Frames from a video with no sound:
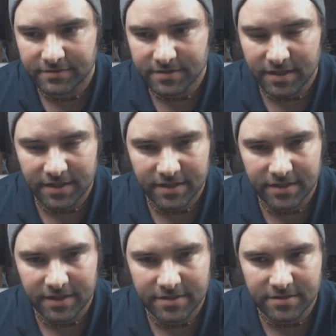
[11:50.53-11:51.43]
And
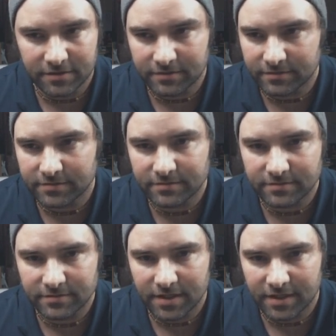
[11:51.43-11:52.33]
don't
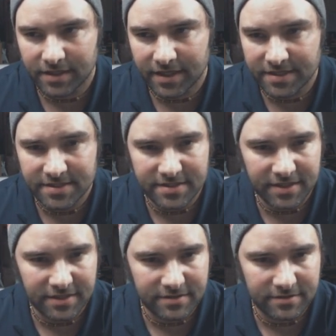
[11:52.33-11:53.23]

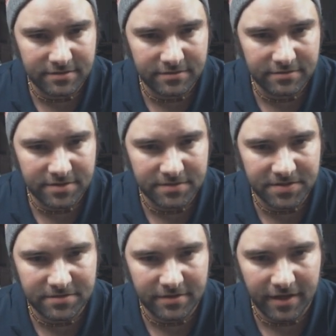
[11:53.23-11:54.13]
hesitate to
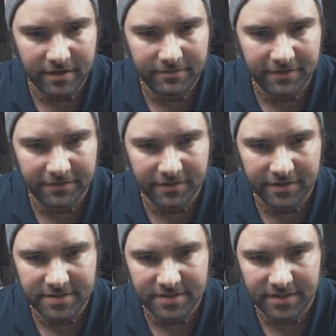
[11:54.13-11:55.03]
subscribe if you're
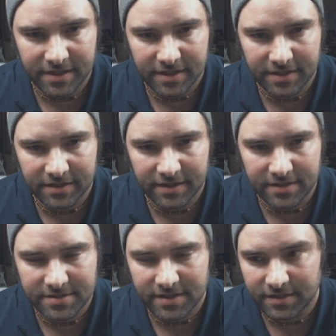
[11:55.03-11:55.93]
into that kind of
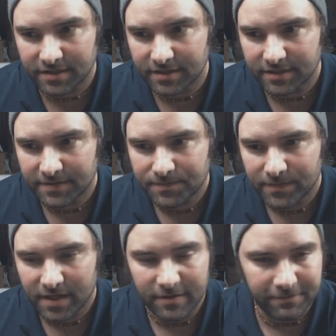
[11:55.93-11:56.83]
content.
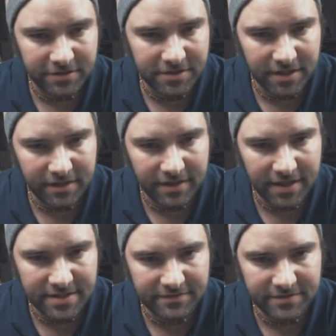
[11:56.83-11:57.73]
I appreciate you
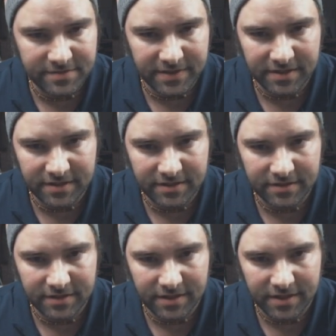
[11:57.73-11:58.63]
guys for
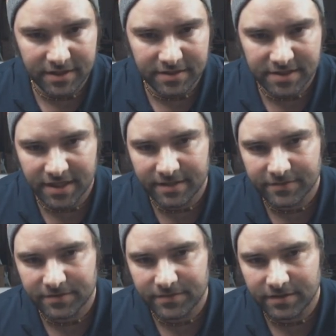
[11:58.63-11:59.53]
spending your time
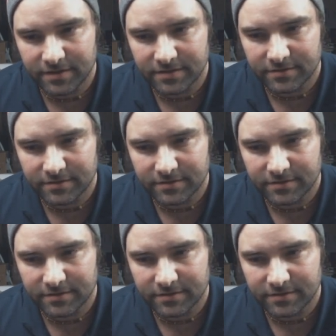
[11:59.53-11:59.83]
with me